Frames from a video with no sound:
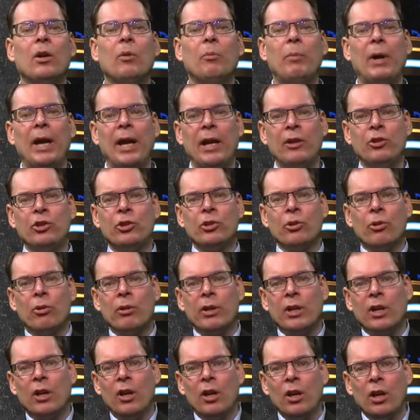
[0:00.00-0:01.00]
By
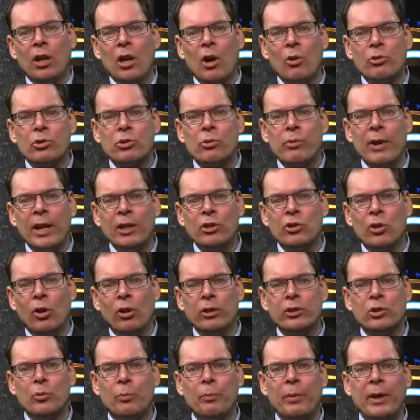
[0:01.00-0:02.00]
ensuring a low
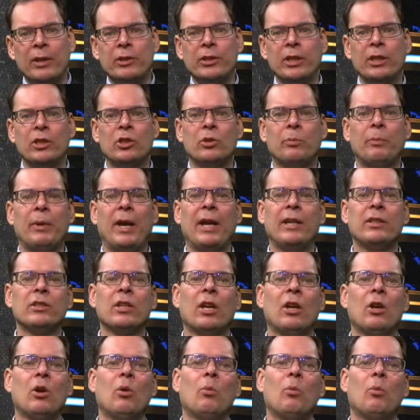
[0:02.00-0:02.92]
threshold to participate,